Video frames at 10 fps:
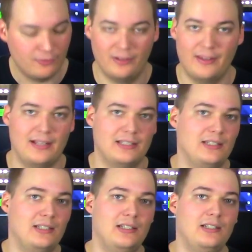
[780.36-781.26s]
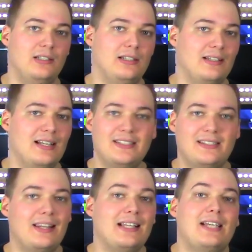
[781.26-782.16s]
for that. That's
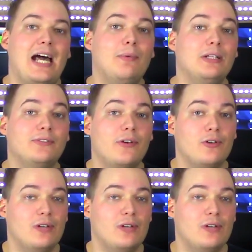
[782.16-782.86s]
Ibanez for you.